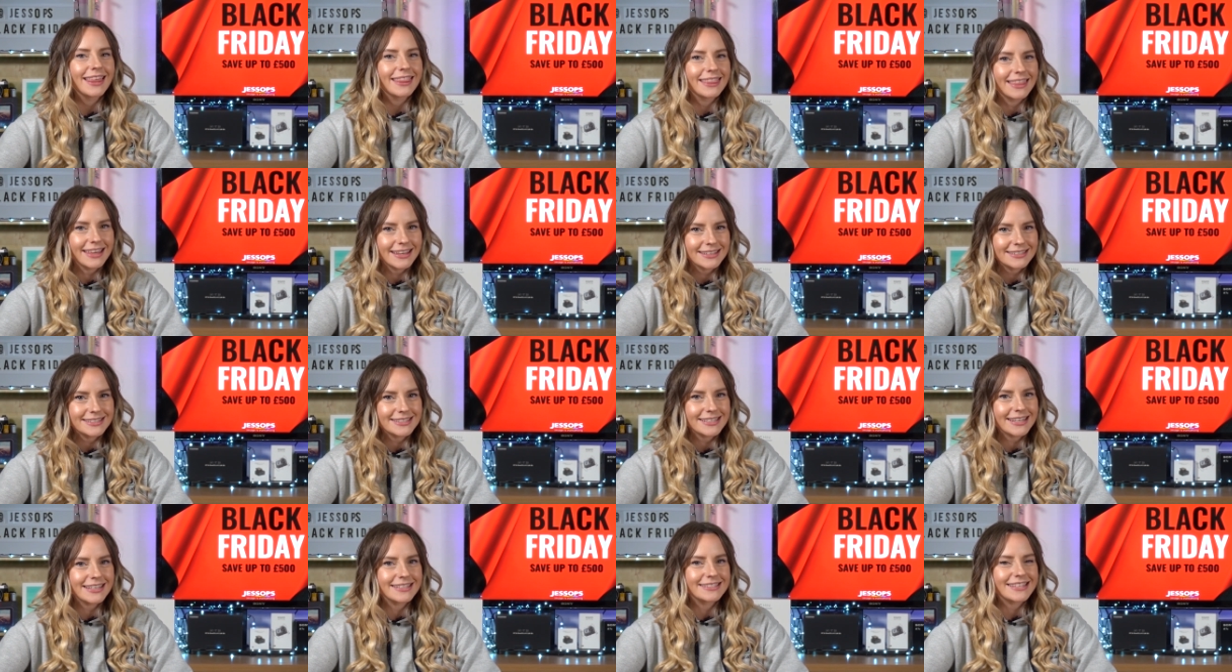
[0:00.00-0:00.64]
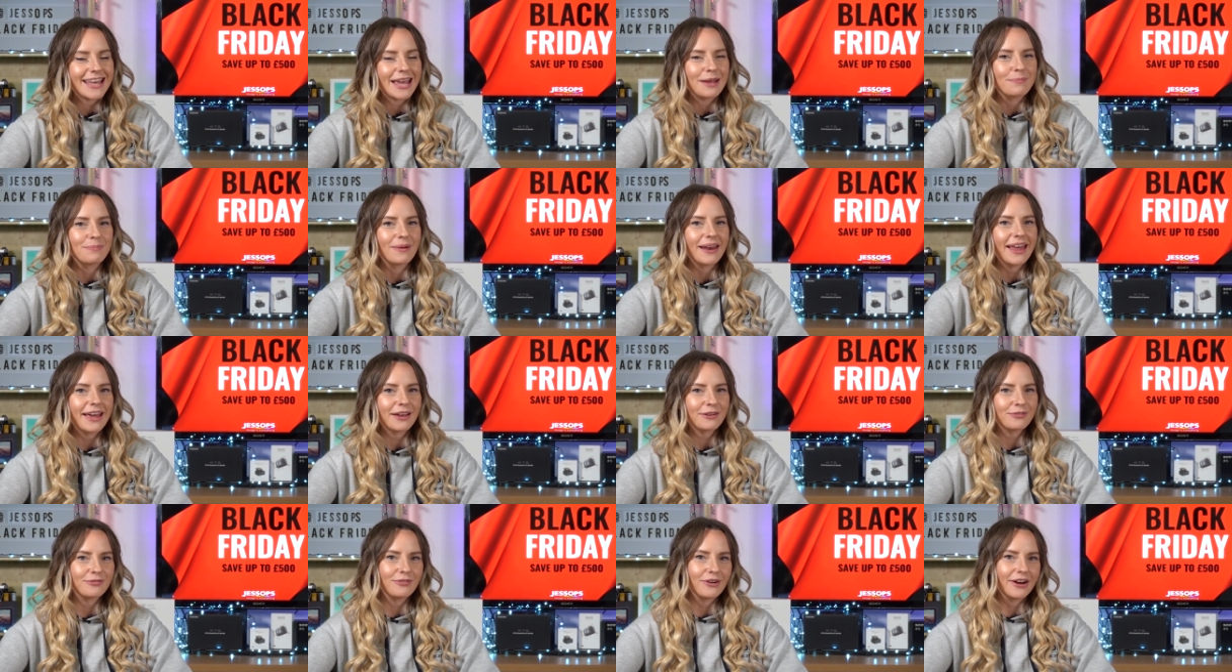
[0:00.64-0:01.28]
this is a
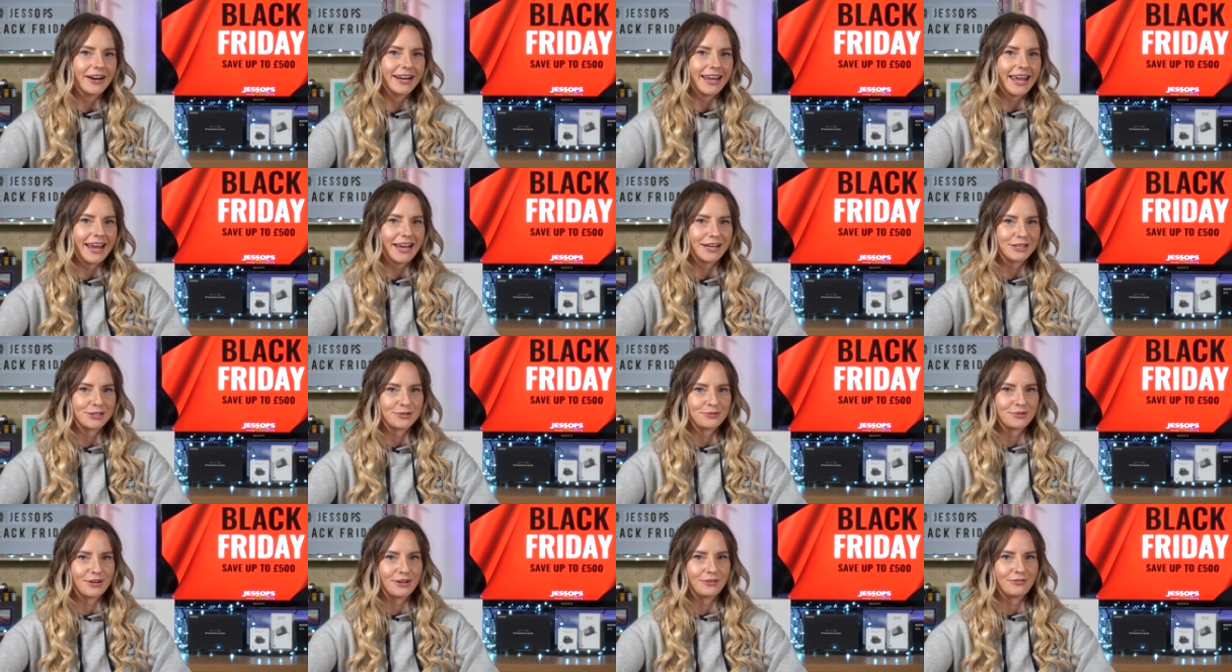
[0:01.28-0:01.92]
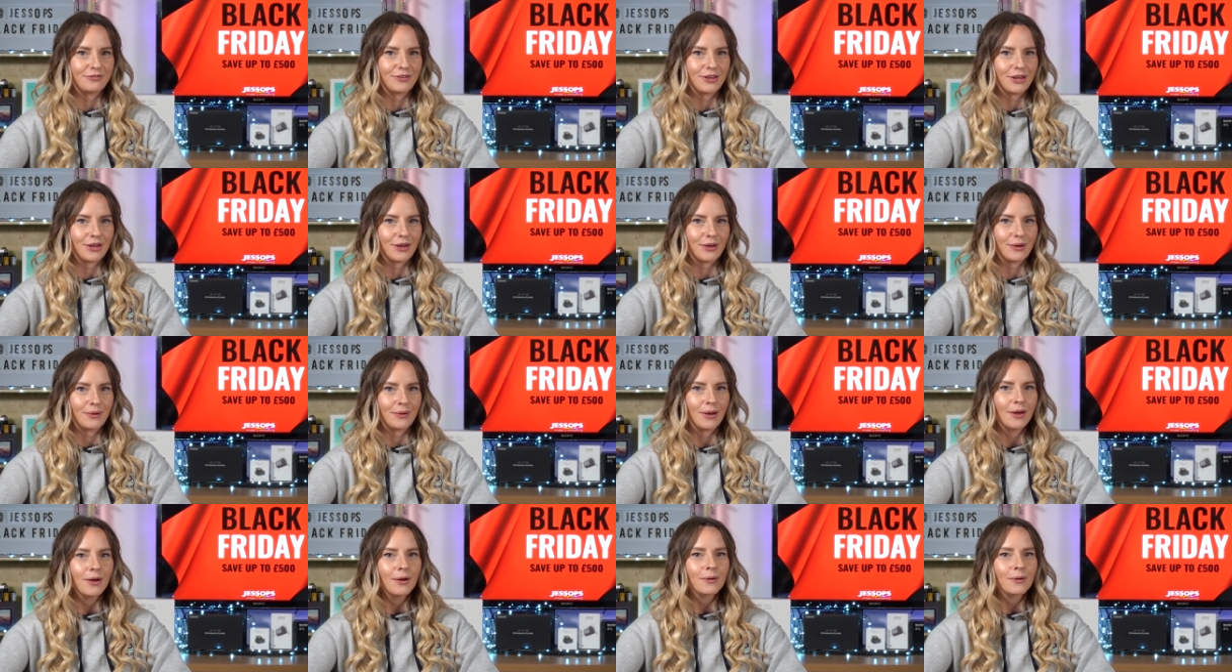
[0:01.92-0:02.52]
Black Friday treat for you.